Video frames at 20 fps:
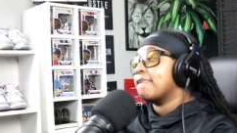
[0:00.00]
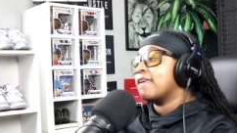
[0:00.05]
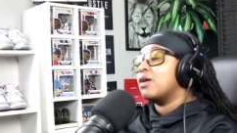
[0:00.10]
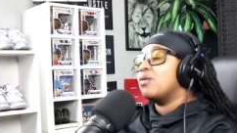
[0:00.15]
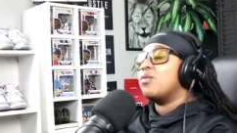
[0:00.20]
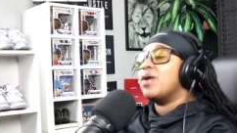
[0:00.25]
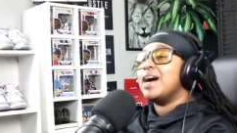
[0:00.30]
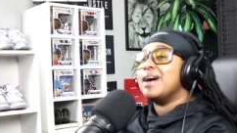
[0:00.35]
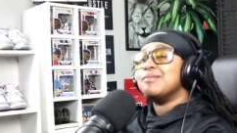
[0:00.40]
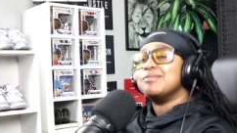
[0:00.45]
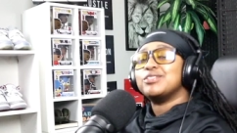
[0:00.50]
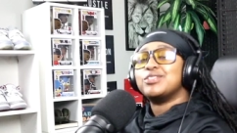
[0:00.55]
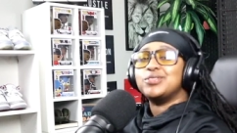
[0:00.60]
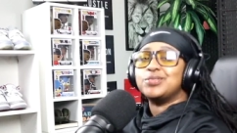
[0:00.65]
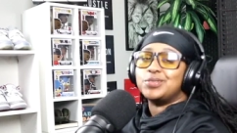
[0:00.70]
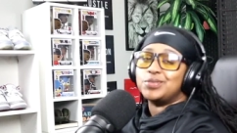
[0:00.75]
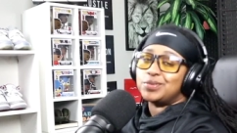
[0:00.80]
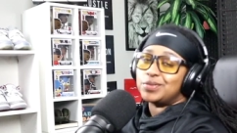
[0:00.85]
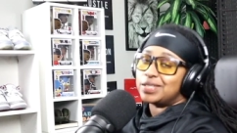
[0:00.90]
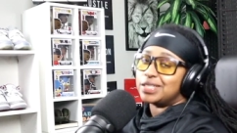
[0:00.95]
Why would you
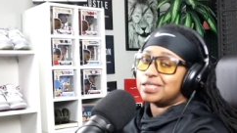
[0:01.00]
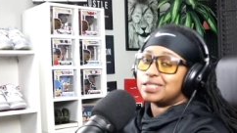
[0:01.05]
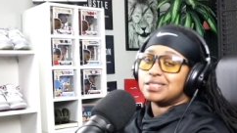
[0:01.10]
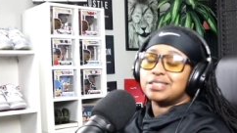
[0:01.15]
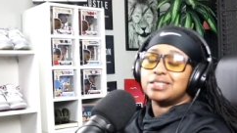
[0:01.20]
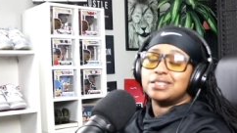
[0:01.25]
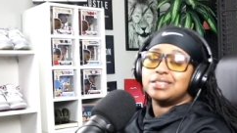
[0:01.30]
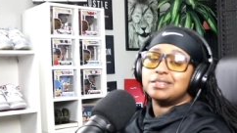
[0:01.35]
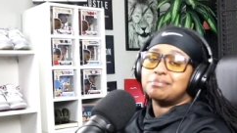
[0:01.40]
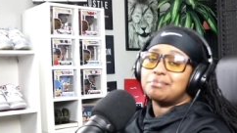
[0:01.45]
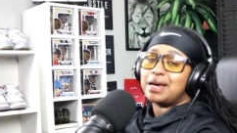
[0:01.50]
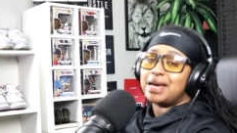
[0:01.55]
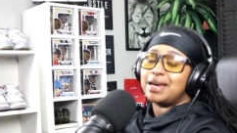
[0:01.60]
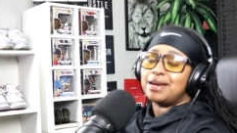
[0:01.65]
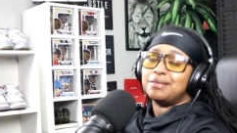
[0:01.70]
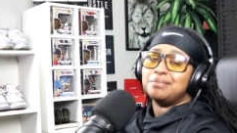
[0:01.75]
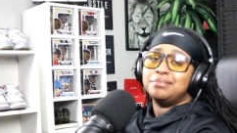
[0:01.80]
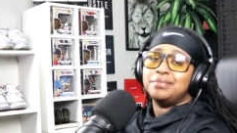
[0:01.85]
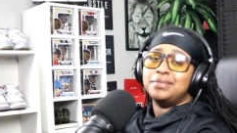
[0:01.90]
do this, ma'am?